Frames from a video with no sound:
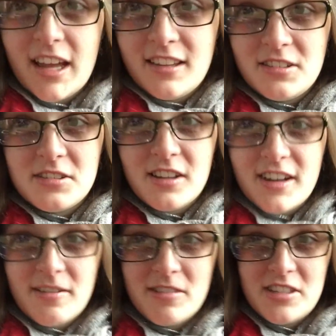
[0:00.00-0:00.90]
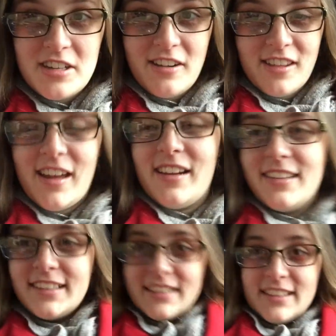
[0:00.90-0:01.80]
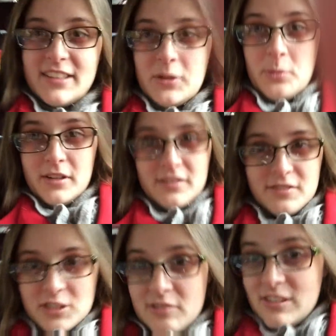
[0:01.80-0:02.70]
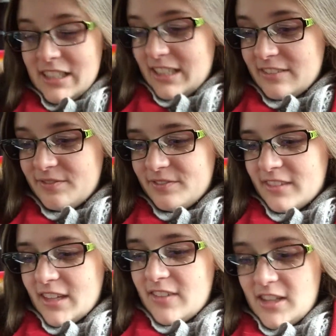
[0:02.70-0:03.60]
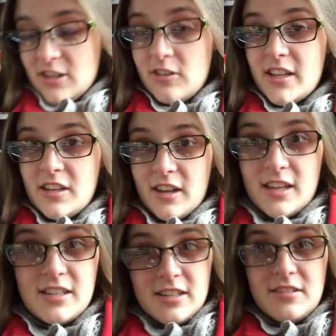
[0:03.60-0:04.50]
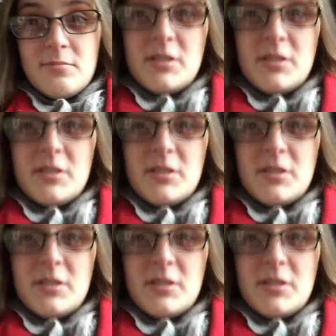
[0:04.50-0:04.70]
I just thought I would share that little bit of trivia with you. And Yaya did